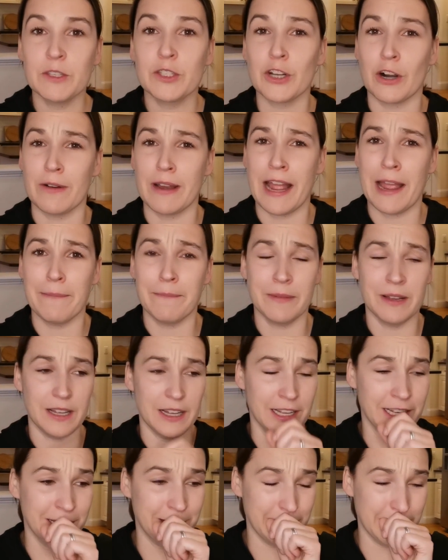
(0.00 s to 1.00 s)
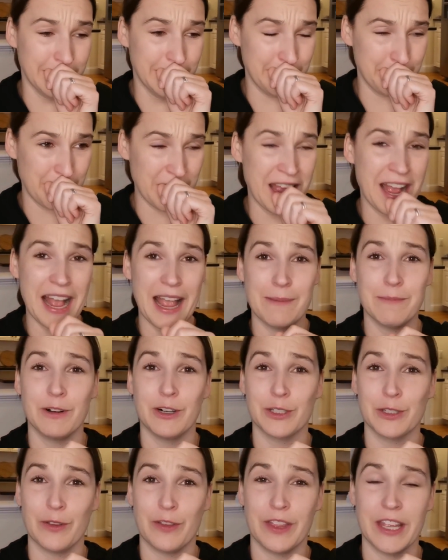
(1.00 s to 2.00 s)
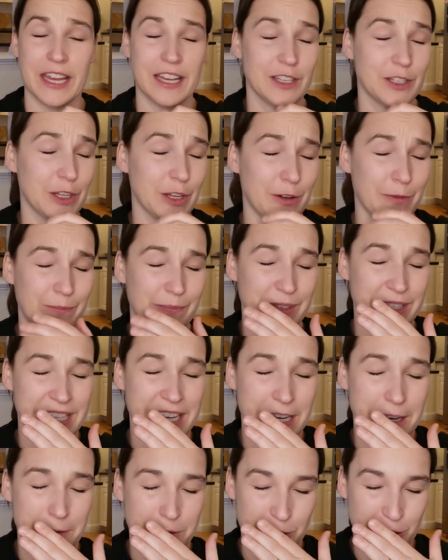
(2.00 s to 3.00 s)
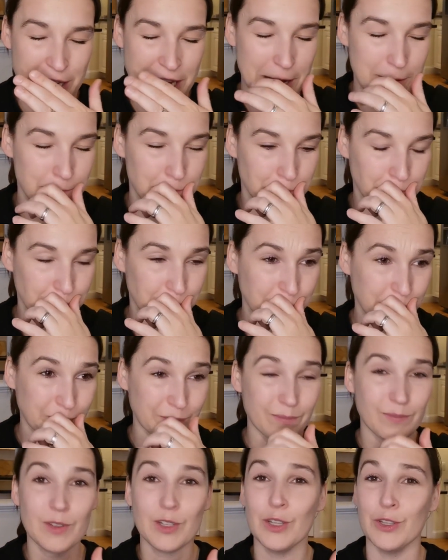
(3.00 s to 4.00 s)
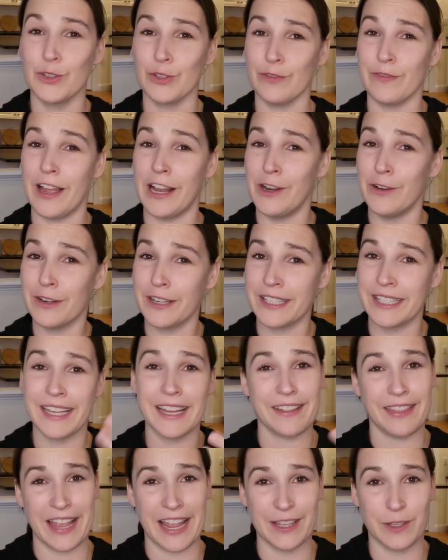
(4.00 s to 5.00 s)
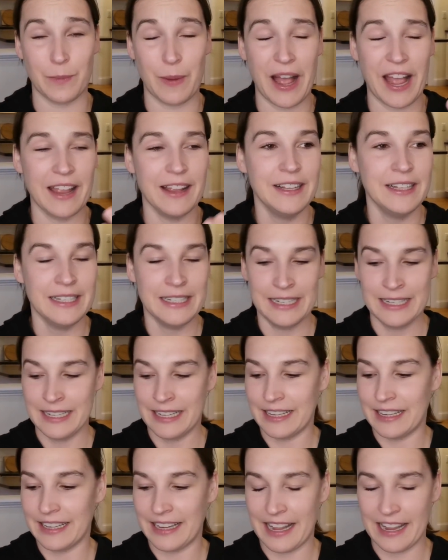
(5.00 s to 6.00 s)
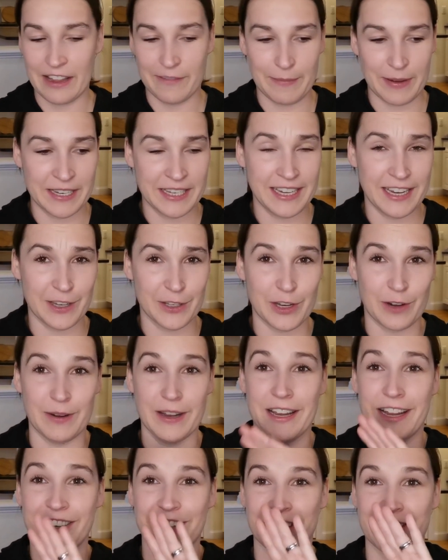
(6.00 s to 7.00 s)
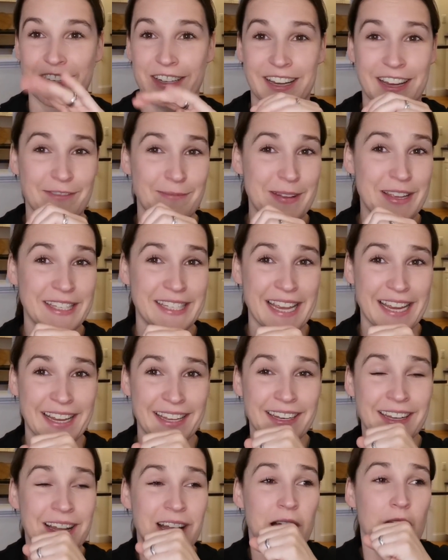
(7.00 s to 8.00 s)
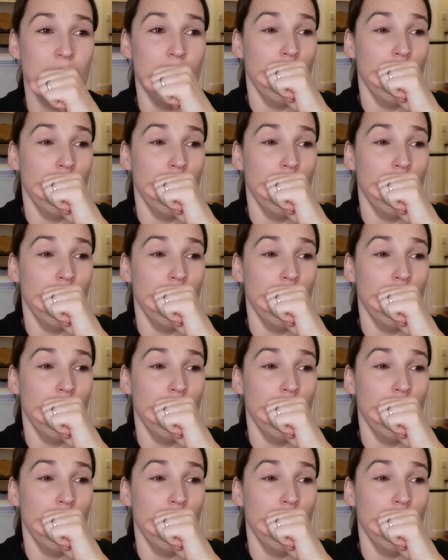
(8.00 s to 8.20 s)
Sorry, I'm I'm also sick today, so if I look sick, that's why. I have my tears. Sorry, just give me a second.